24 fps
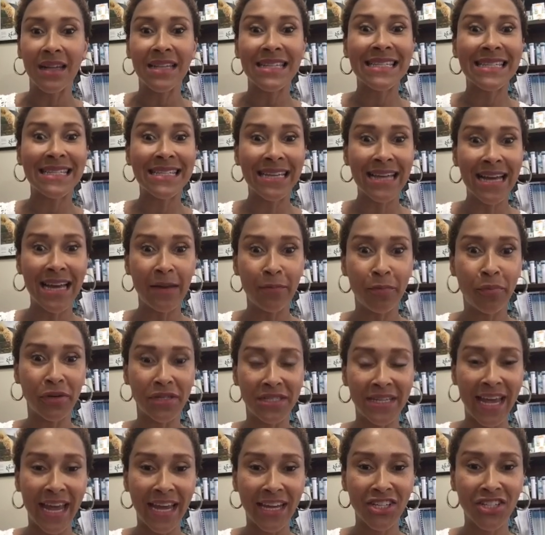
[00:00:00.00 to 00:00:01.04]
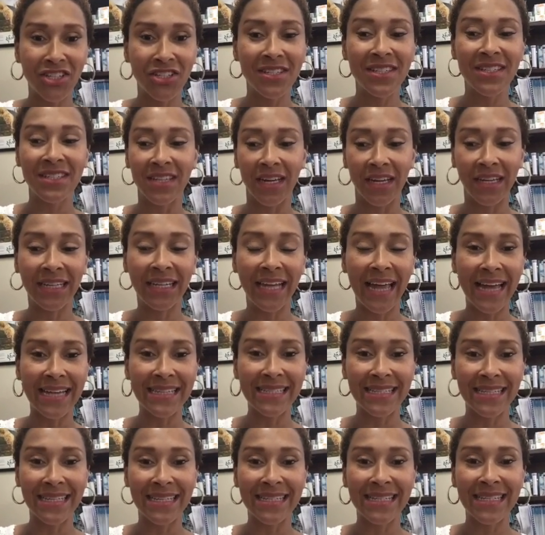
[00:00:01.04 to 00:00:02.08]
Sun protection,
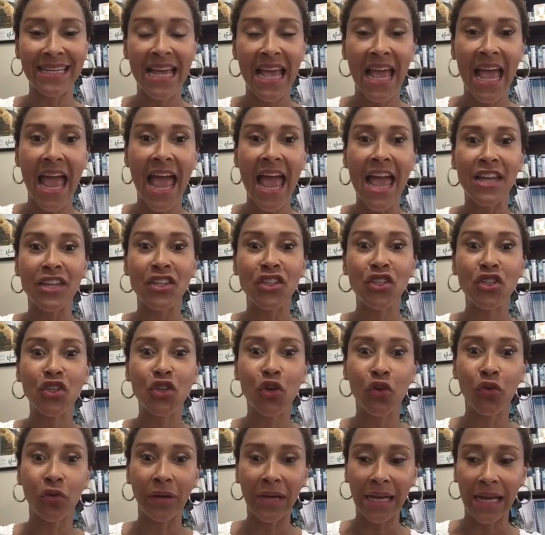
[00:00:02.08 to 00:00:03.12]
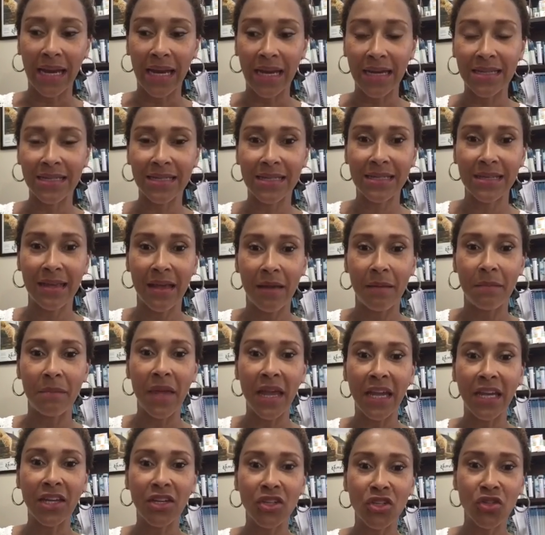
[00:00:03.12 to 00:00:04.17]
sunglasses, and screens.
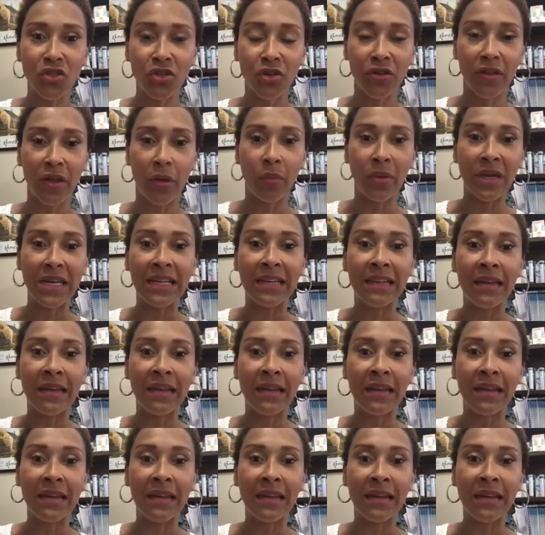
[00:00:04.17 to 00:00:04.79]
Making sure that we